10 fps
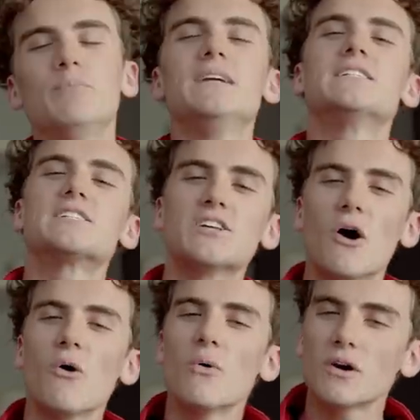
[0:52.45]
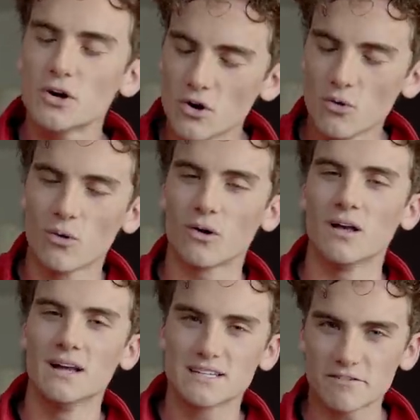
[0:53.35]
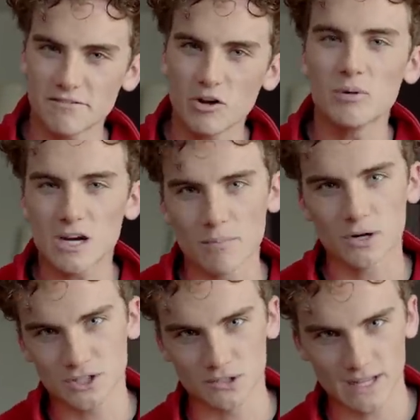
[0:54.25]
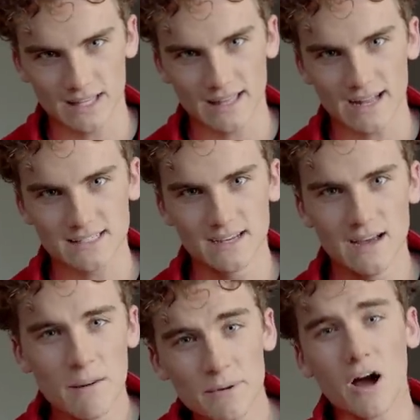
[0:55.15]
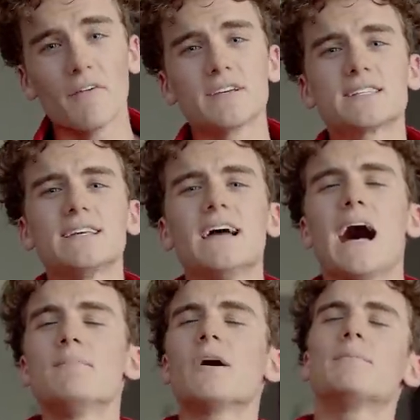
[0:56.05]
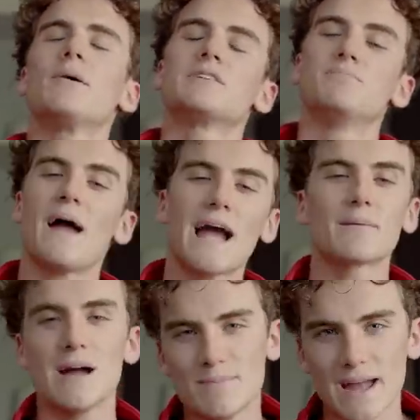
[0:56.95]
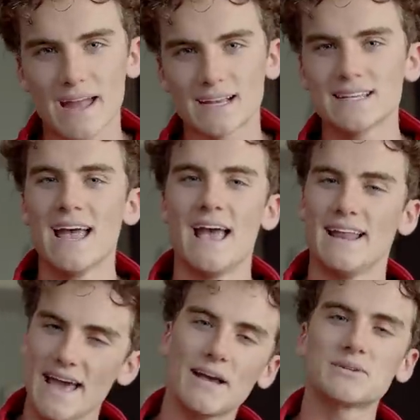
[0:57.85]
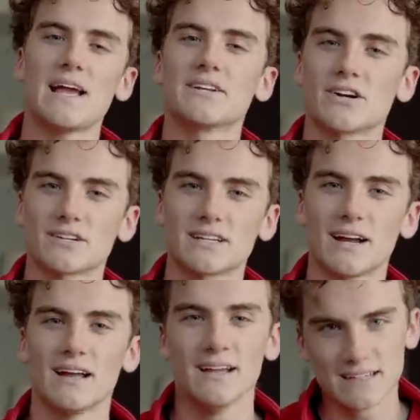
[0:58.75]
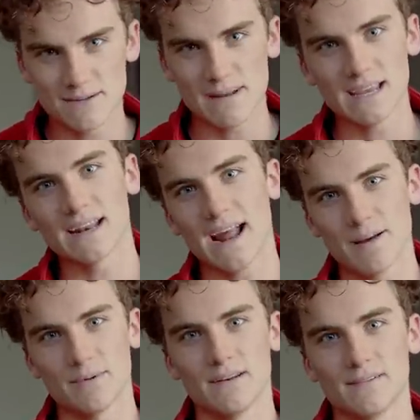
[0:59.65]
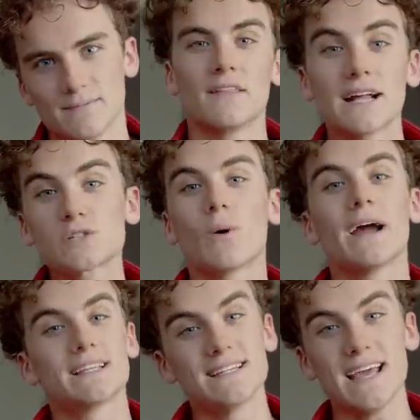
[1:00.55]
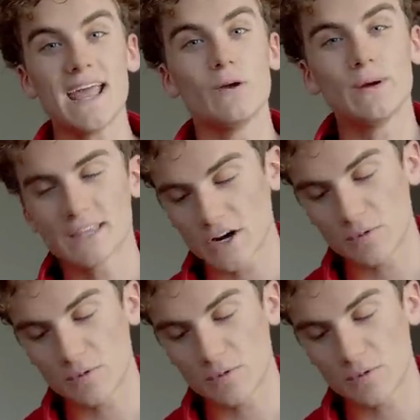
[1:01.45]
be so cool to film a commercial like that. But obviously, I'm not about to pack my bags and head out to Antarctica to make it happen. That's why today we thought